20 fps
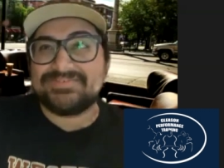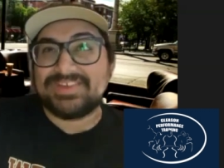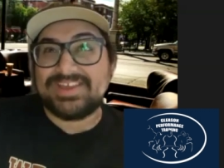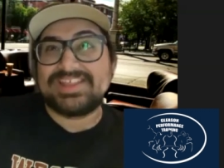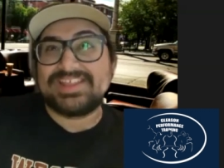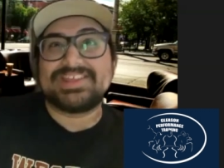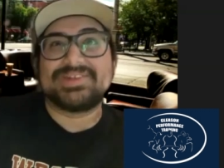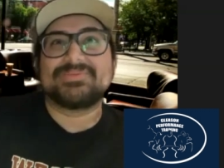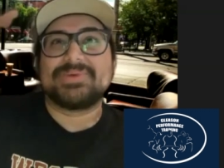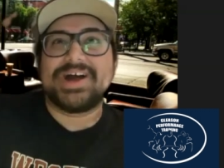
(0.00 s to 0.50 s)

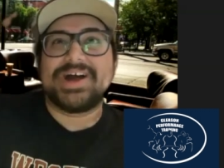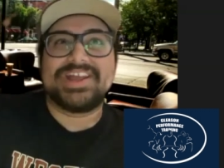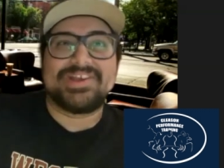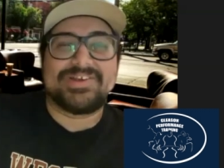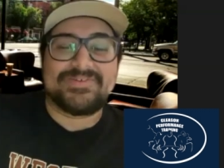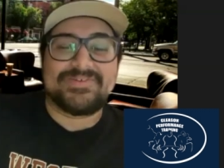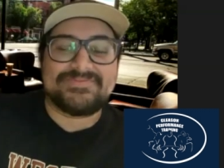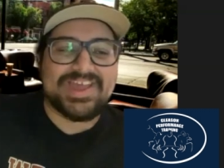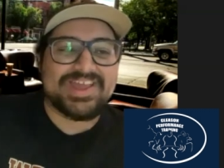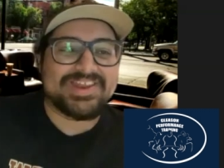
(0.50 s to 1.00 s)
and then why
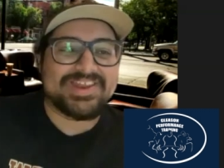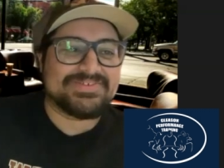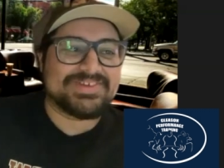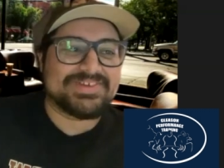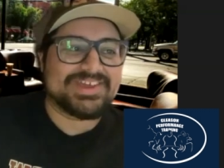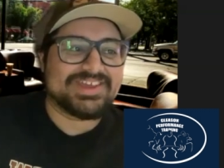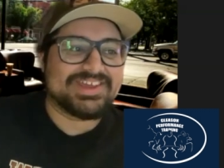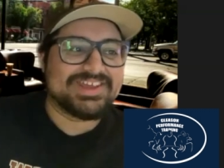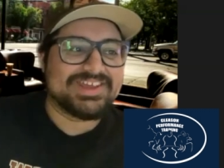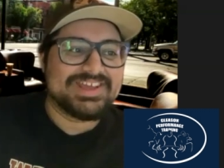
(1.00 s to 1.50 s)
you're a fan of
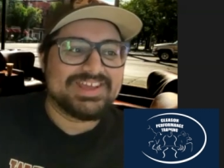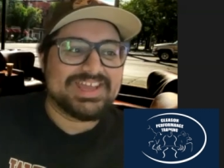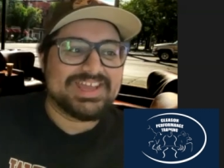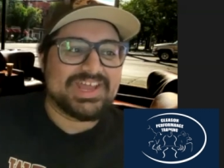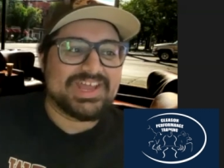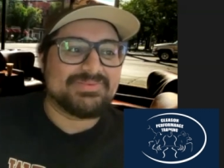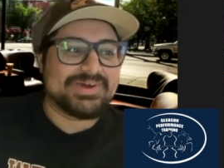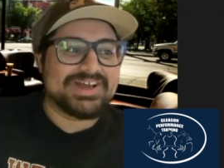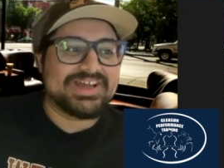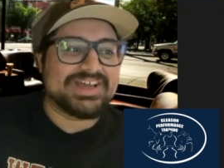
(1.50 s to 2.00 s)
it,
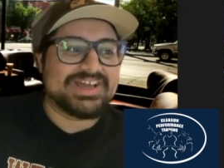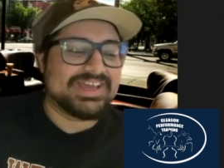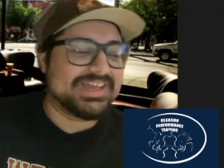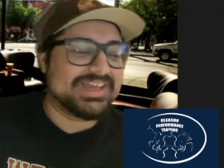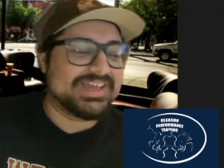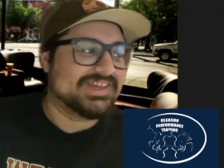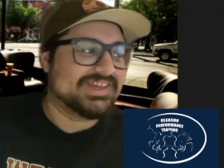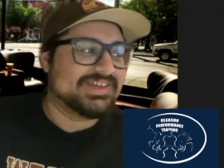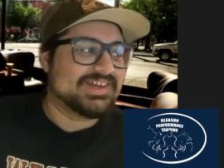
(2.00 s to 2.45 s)
and why